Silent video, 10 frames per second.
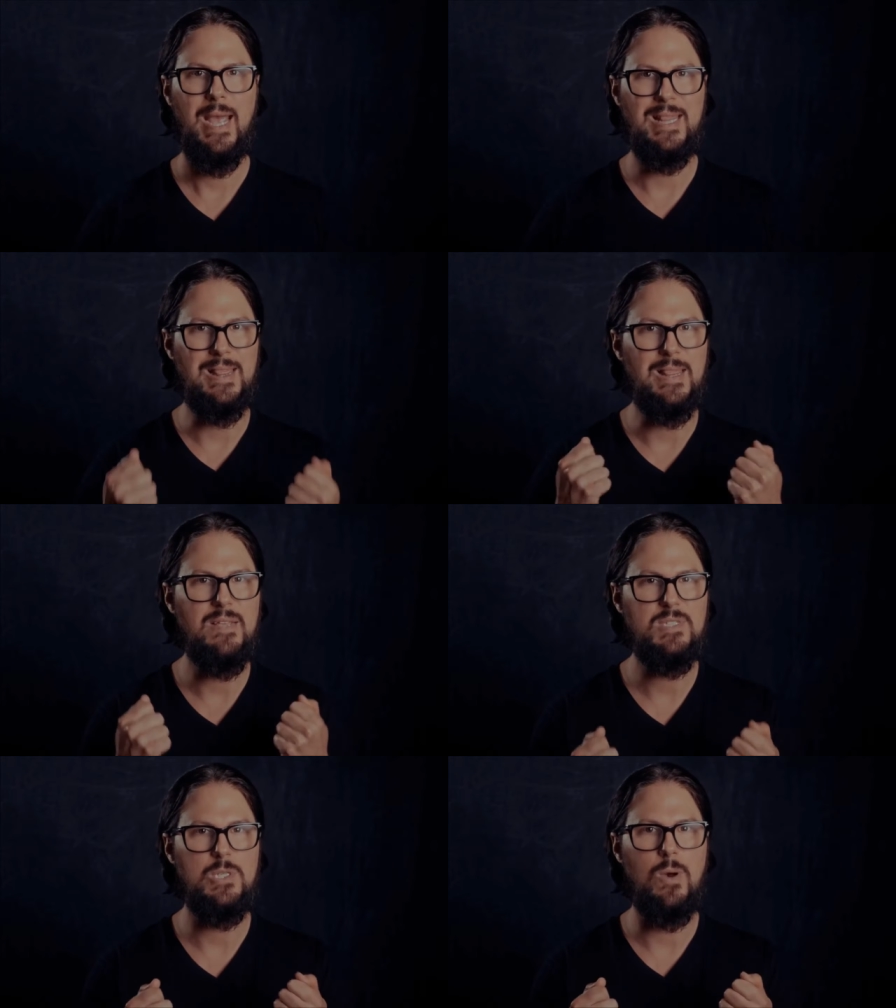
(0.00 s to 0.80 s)
and
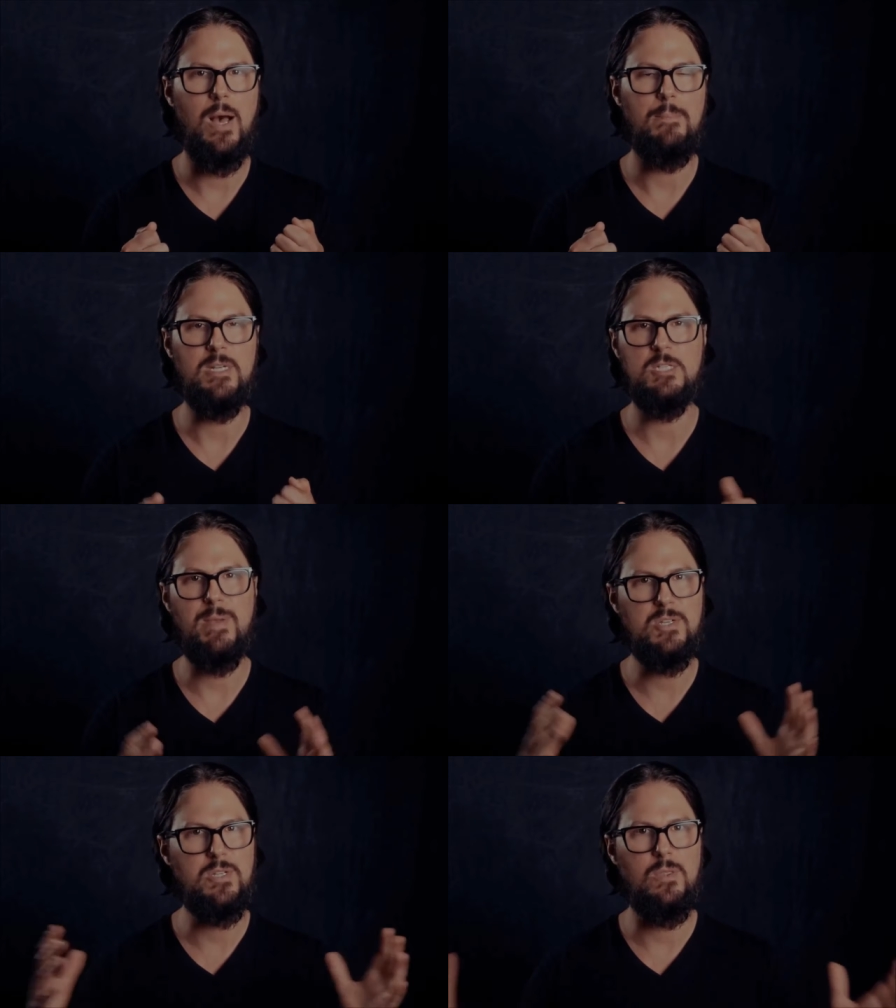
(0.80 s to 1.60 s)
lifts you up, and
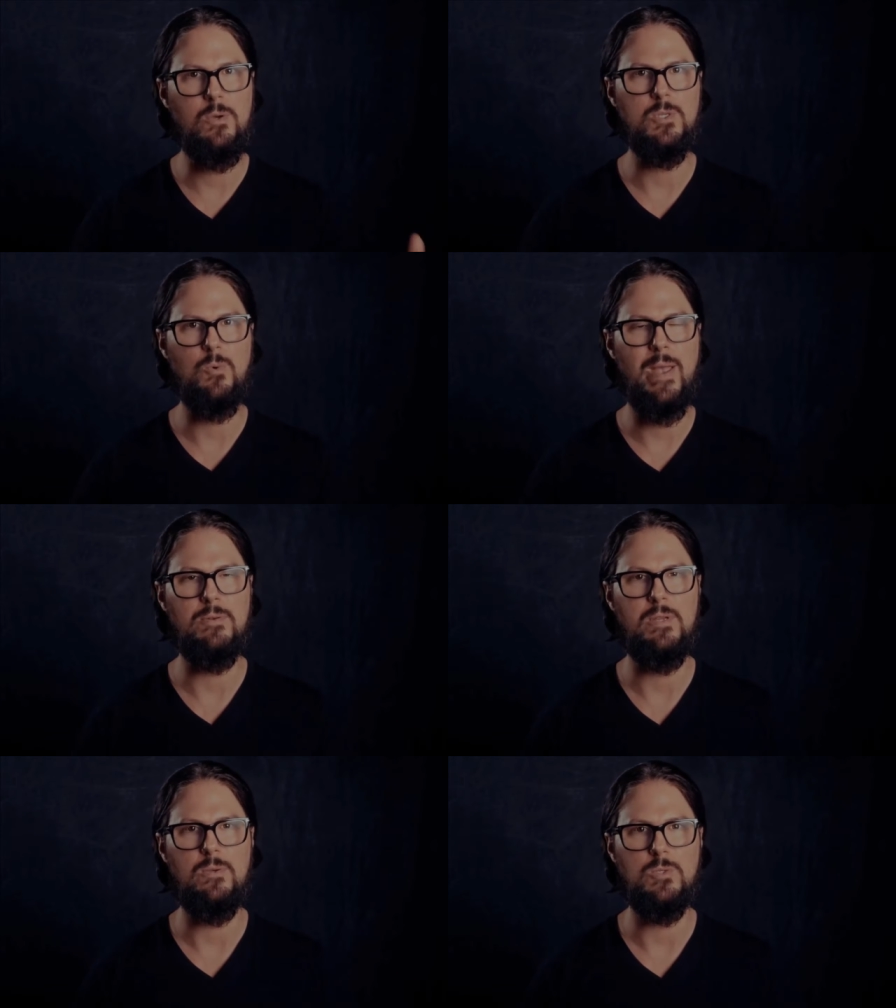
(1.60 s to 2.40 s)
especially those
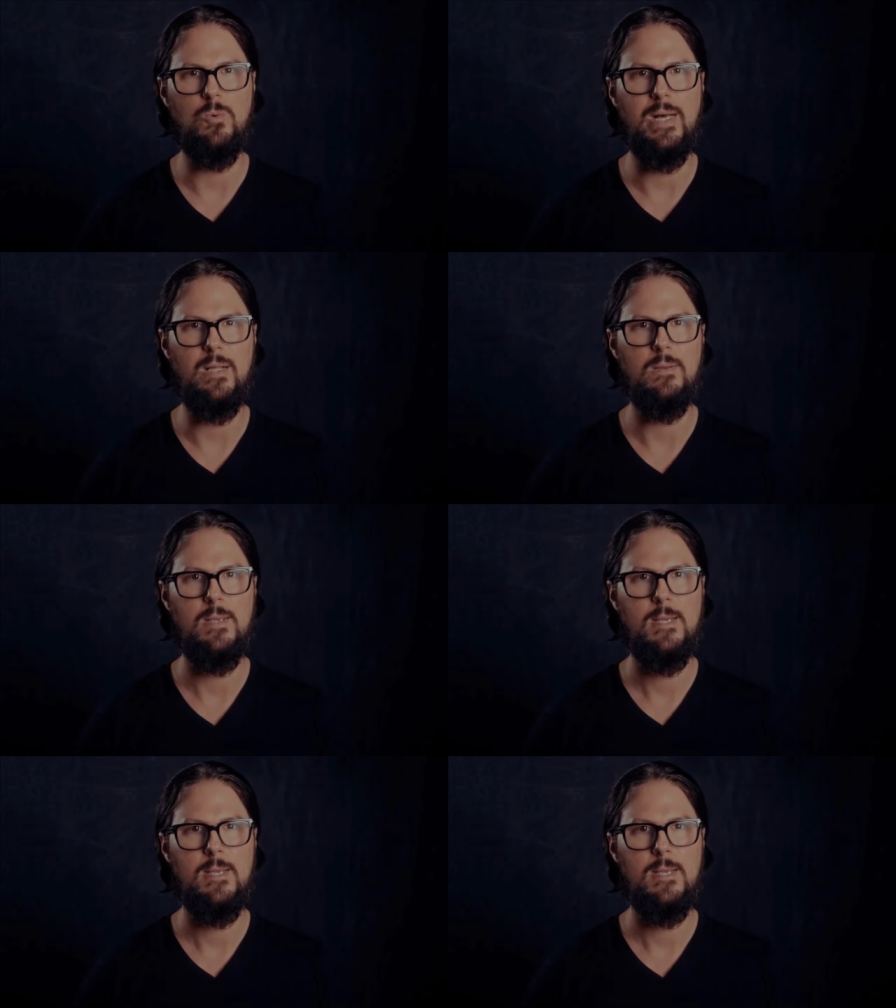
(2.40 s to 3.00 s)
around you as well.